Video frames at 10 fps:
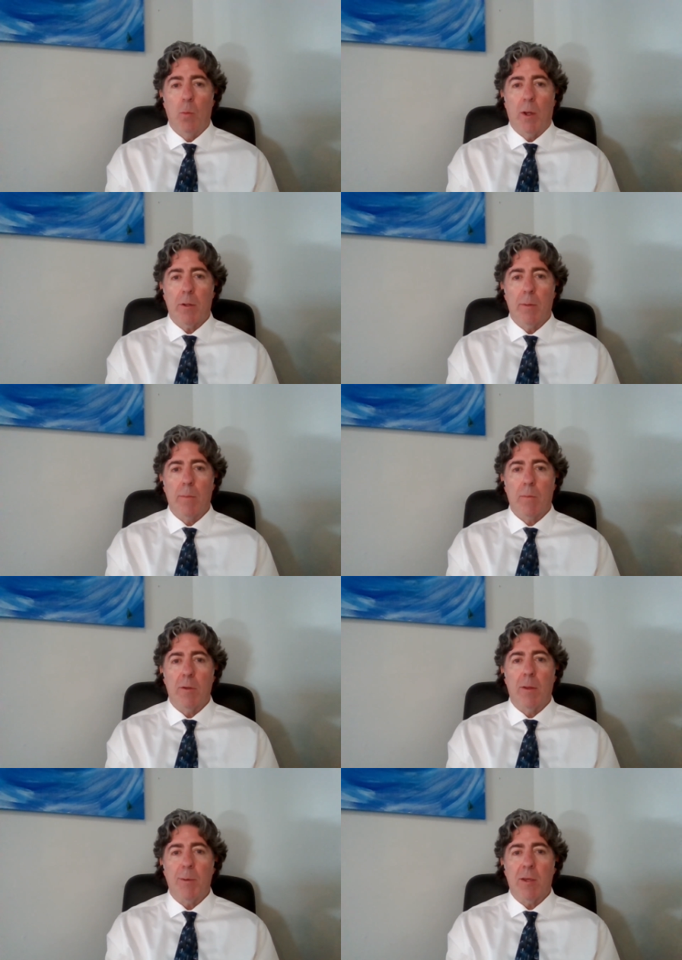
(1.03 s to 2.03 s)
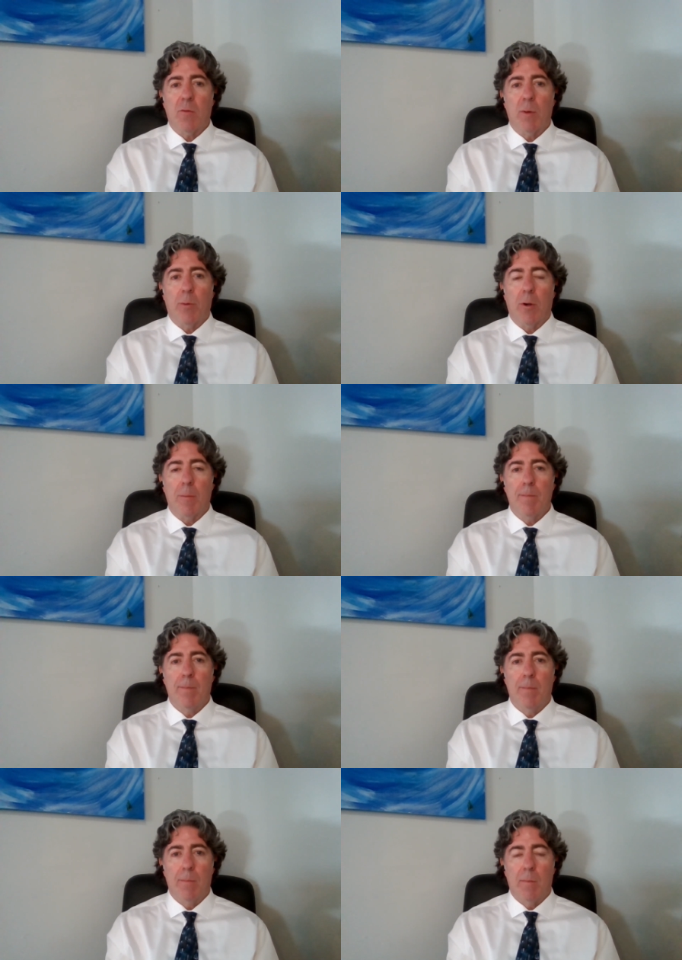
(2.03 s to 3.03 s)
Welcome to the BS Report.
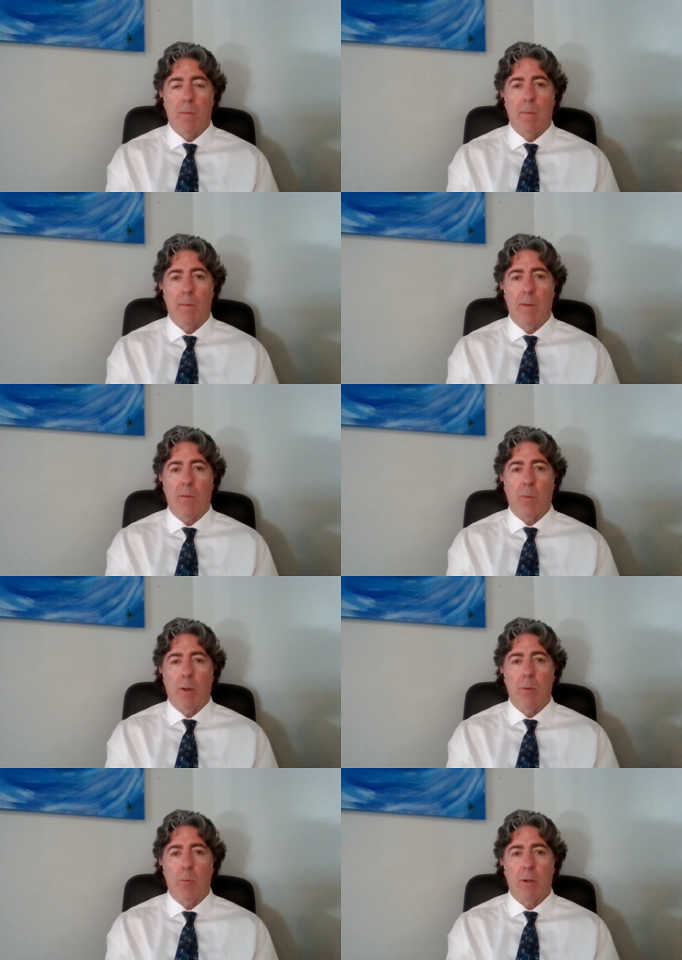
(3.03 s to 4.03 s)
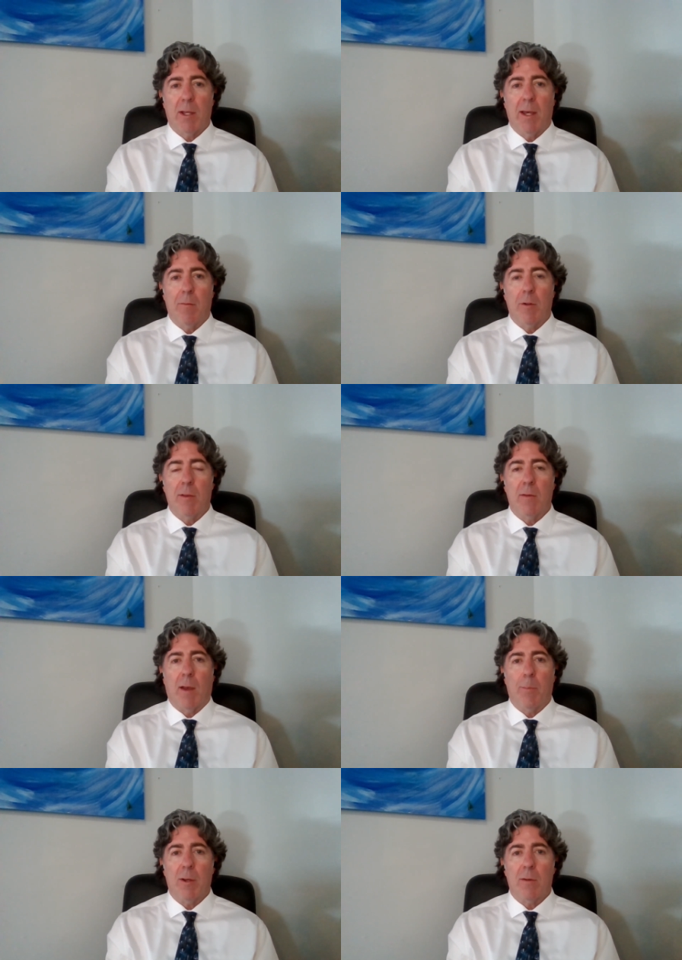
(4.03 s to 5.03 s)
This one we're covering the
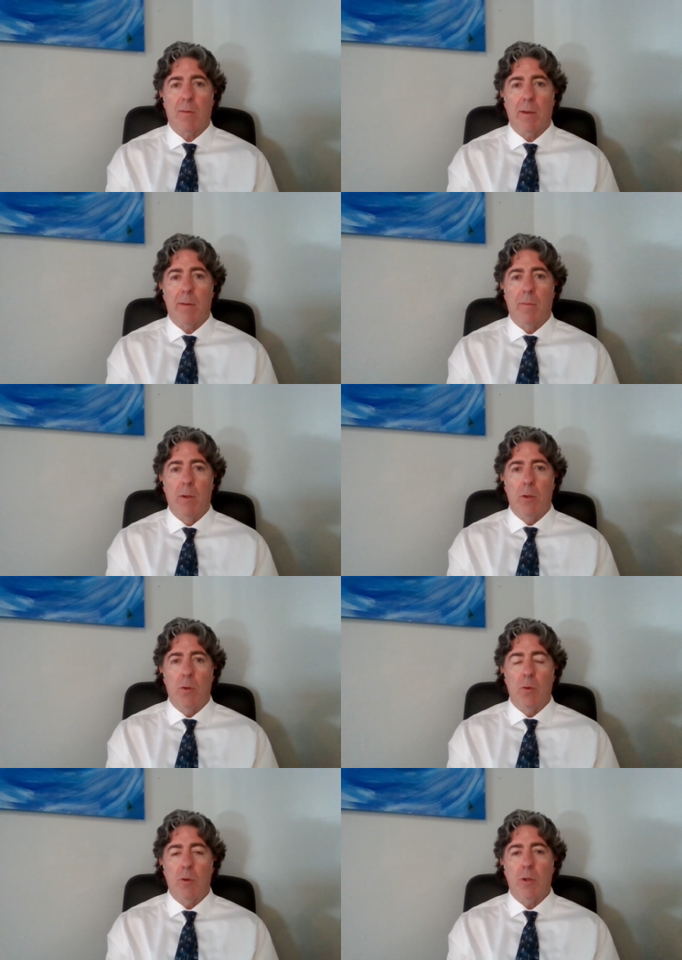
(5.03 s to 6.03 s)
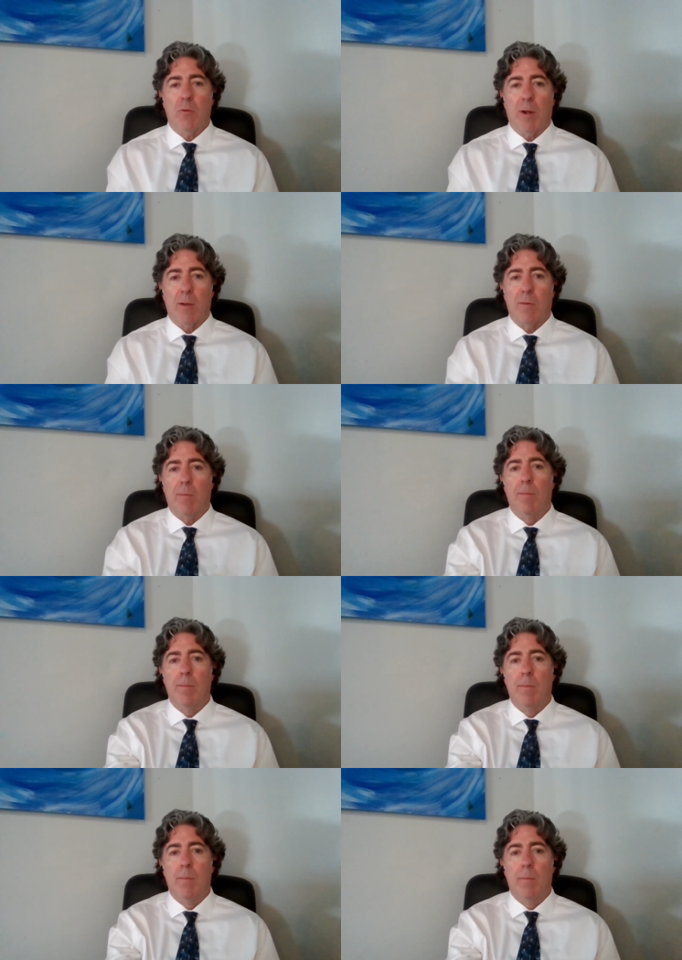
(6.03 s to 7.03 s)
topics of who do you trust?
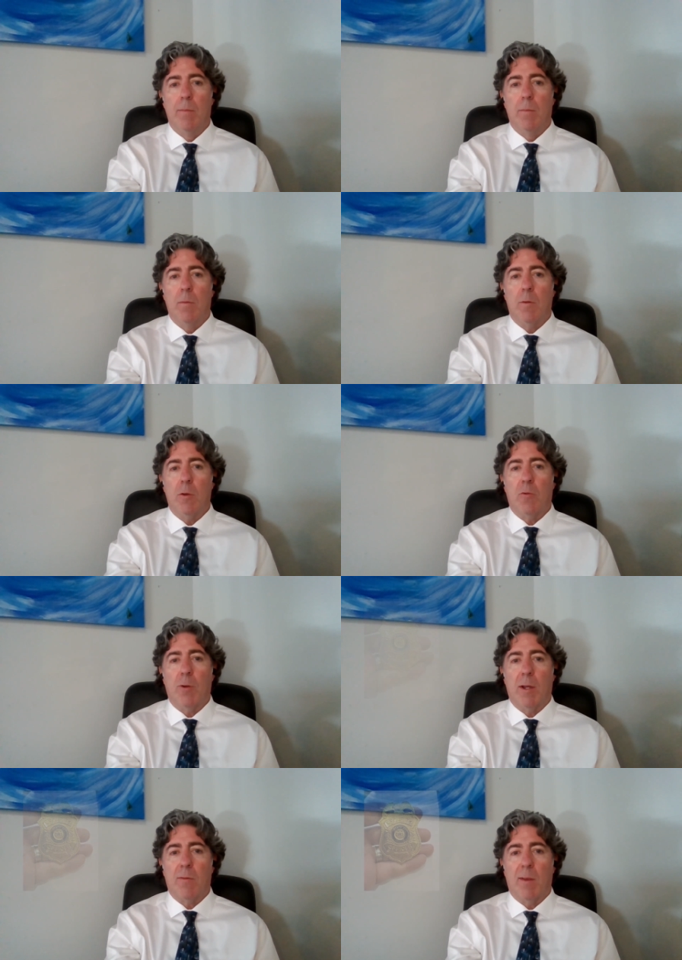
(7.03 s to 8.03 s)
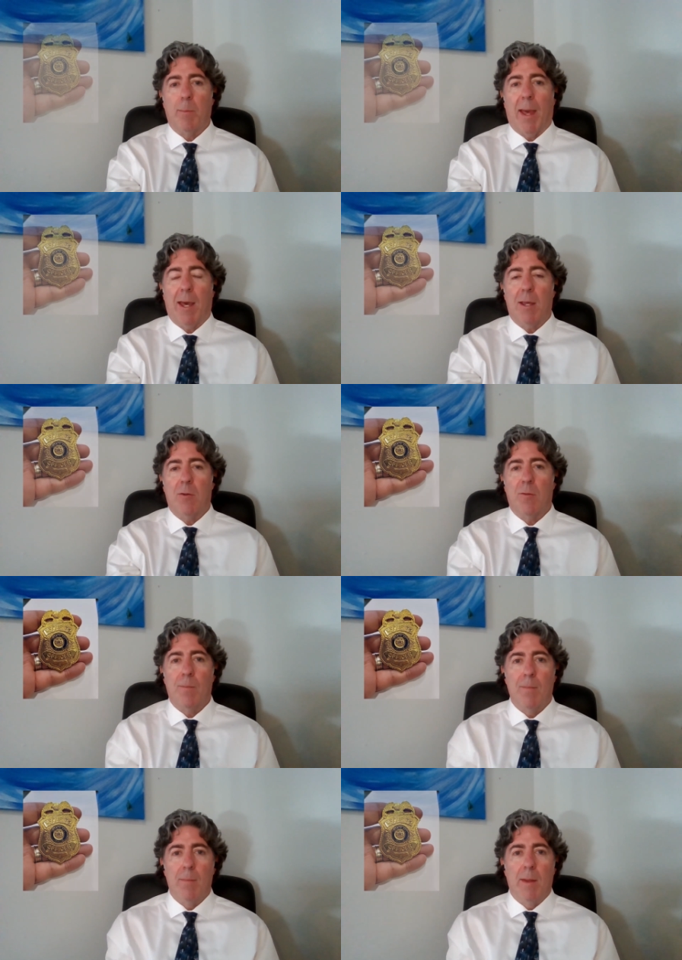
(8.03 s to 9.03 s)
Do you trust a badge,
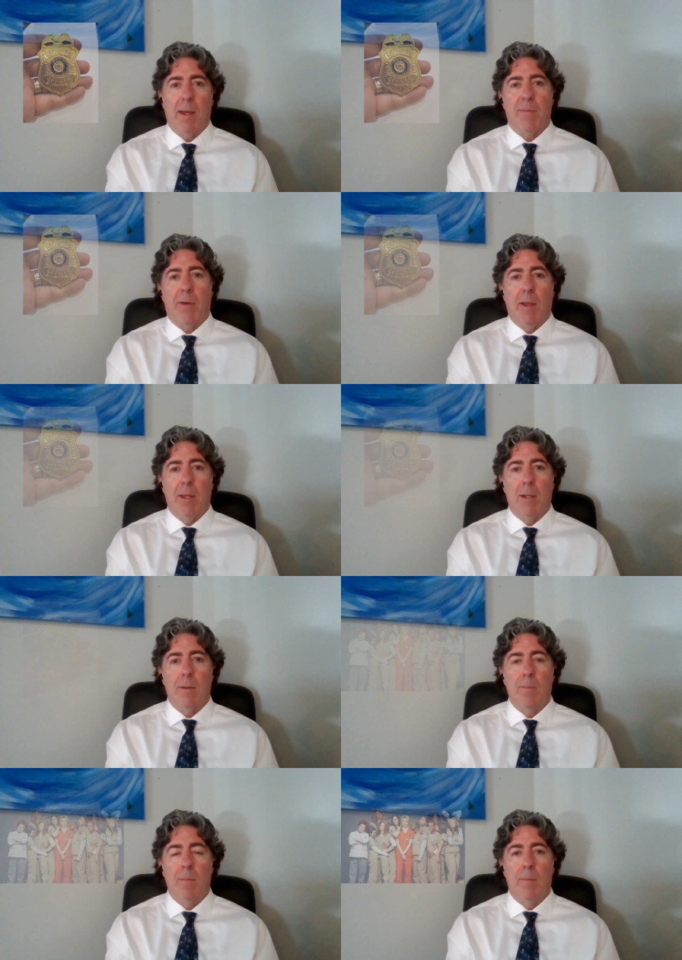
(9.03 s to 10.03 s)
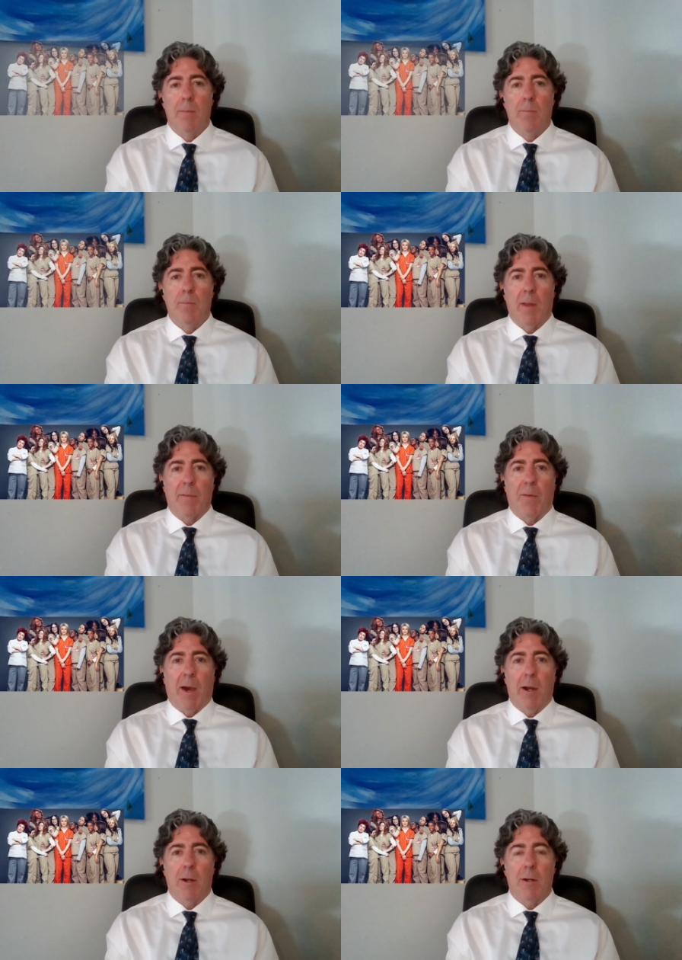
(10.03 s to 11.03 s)
a felon, a
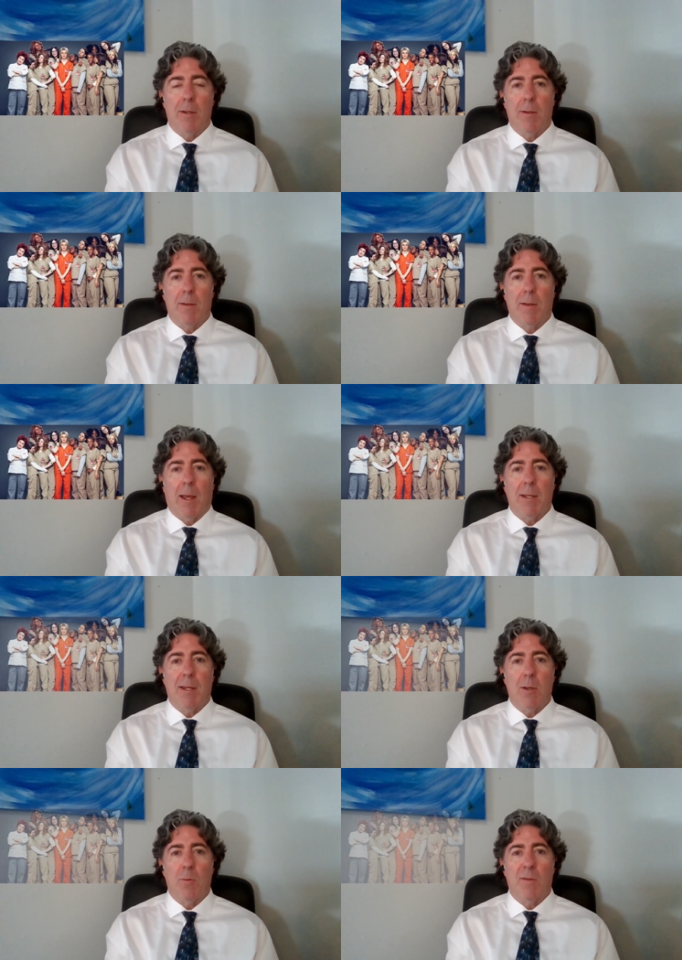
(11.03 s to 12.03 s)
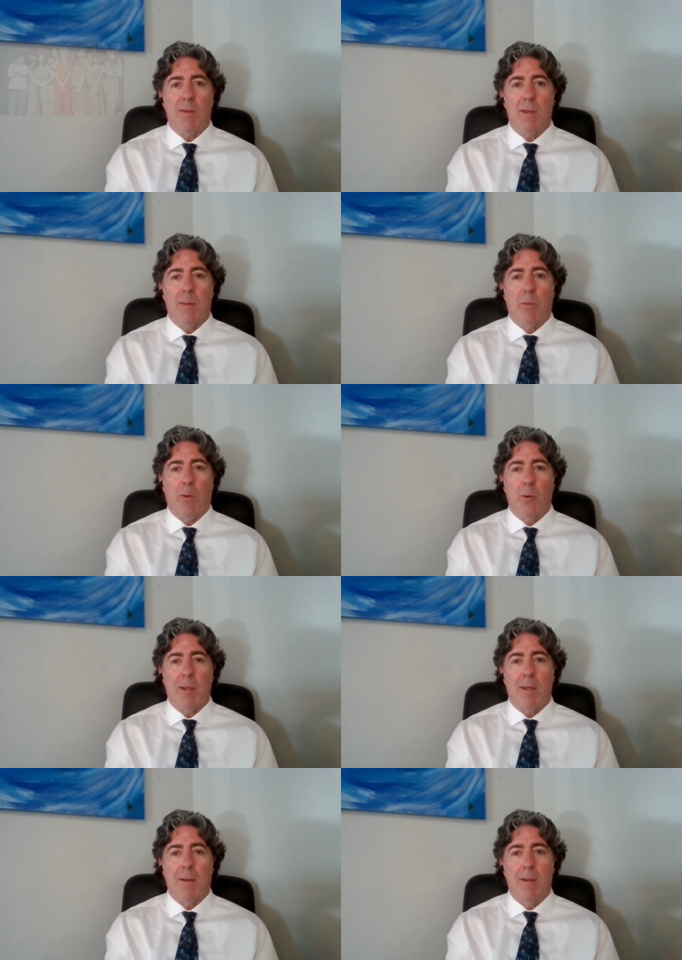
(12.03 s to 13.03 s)
fired IDOC
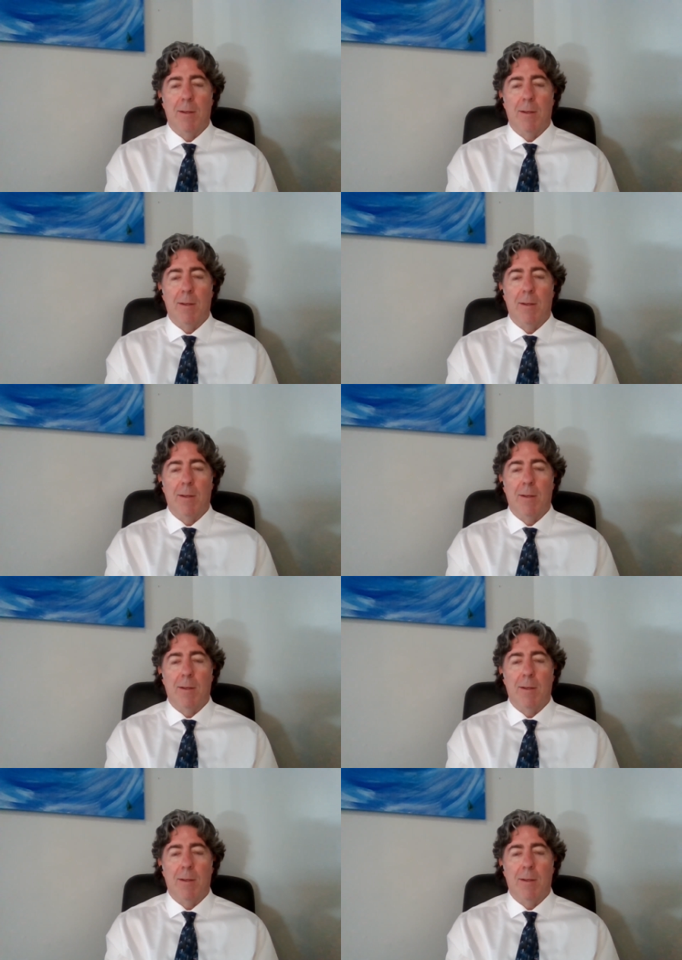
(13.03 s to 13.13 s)
employee?